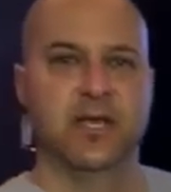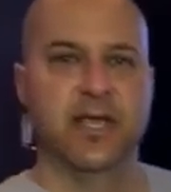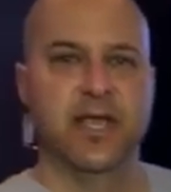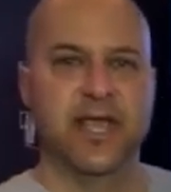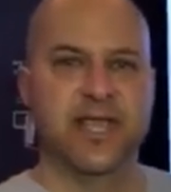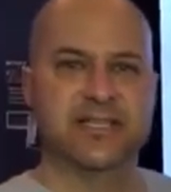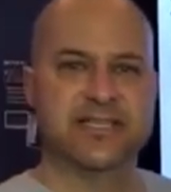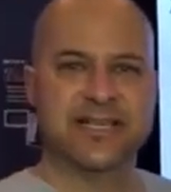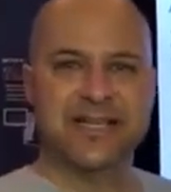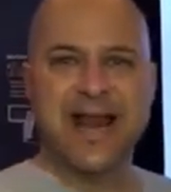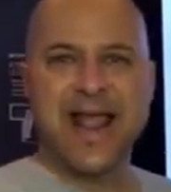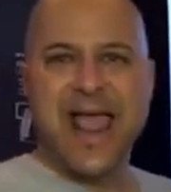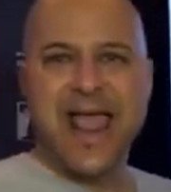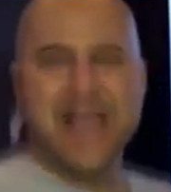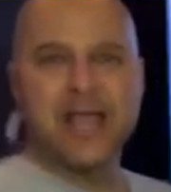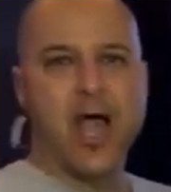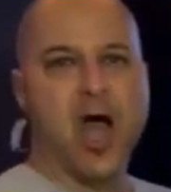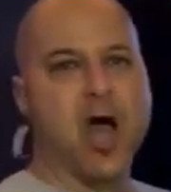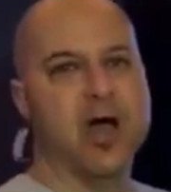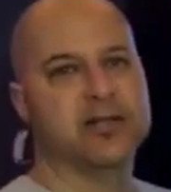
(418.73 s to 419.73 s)
it's going to
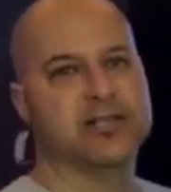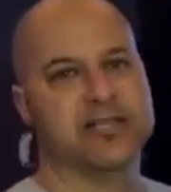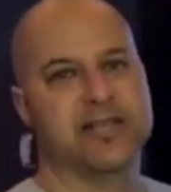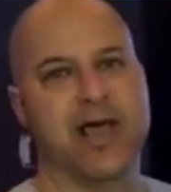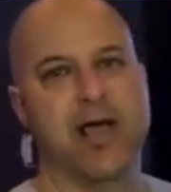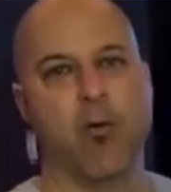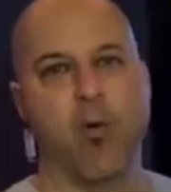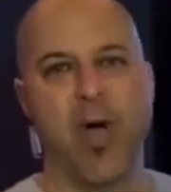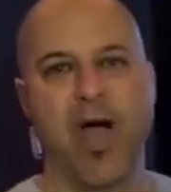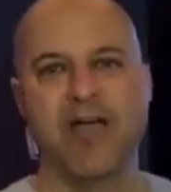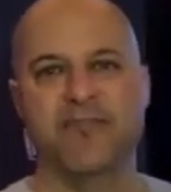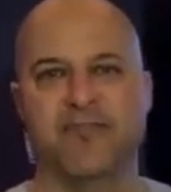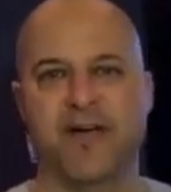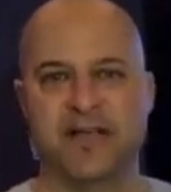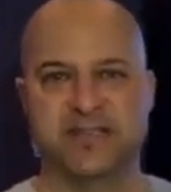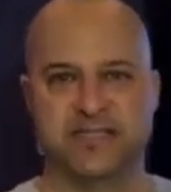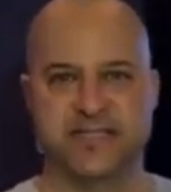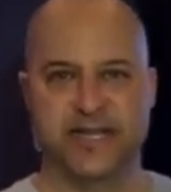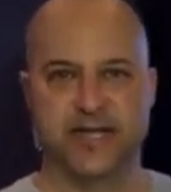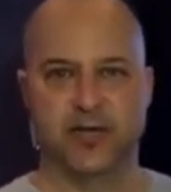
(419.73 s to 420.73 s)
hang on to that
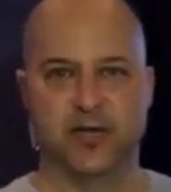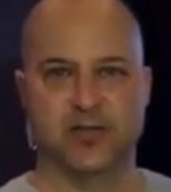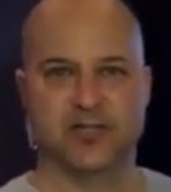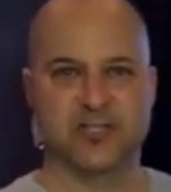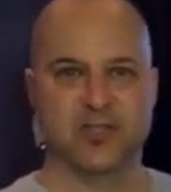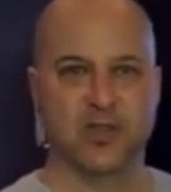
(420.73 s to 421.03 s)
Wi-Fi signal as